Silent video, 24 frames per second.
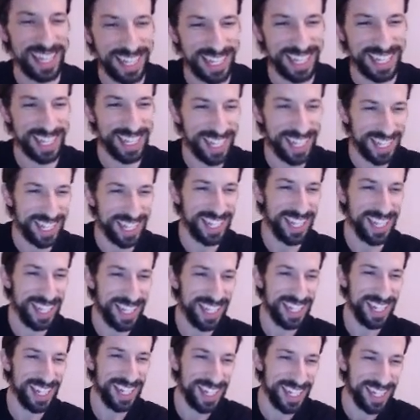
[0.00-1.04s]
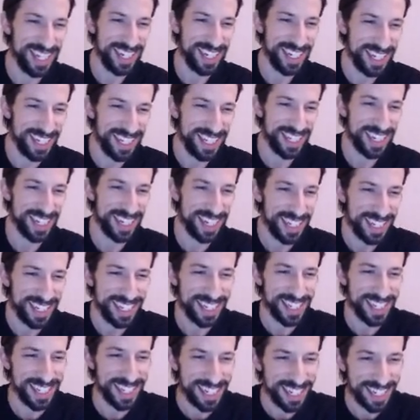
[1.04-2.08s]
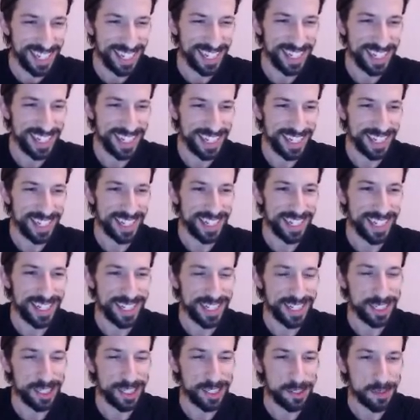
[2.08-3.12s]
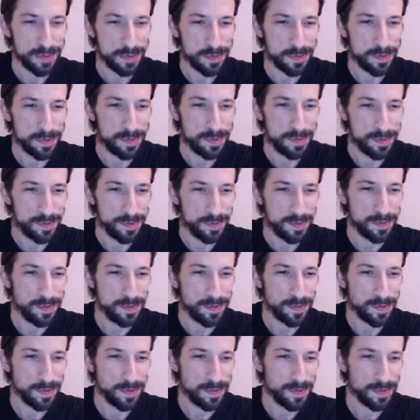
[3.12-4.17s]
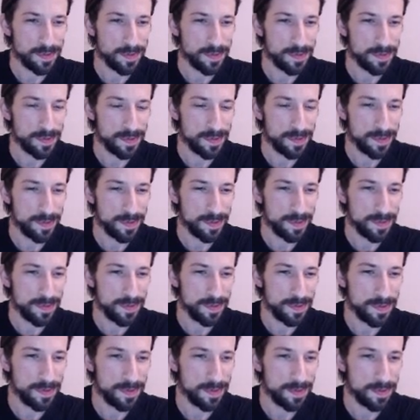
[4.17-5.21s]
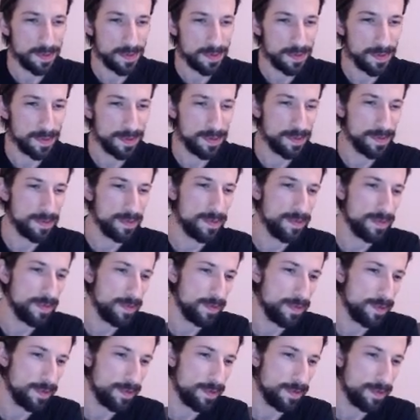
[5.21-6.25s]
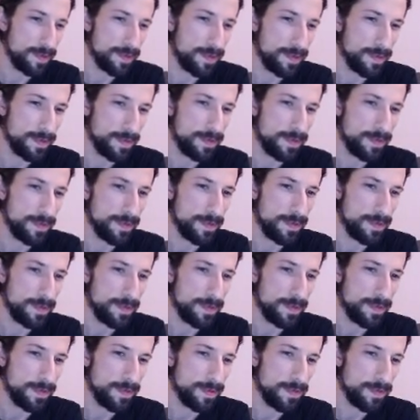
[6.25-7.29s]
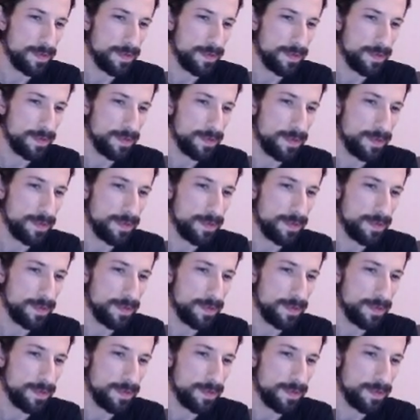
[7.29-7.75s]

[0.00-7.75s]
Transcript: (silent)